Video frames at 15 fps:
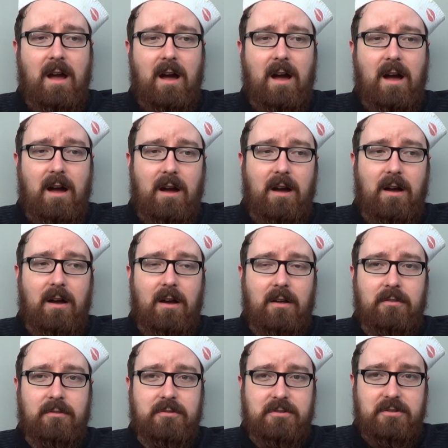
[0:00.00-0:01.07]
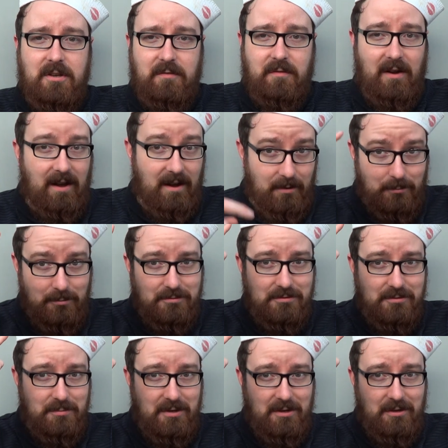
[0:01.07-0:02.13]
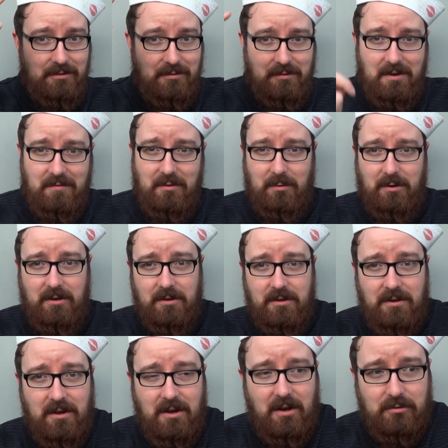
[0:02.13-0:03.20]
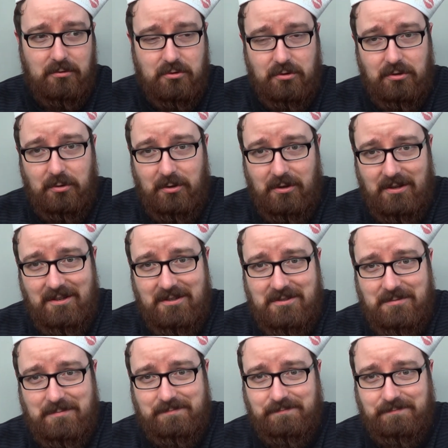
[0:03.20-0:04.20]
And if a hat wasn't a big enough giveaway, I'll show you what it is.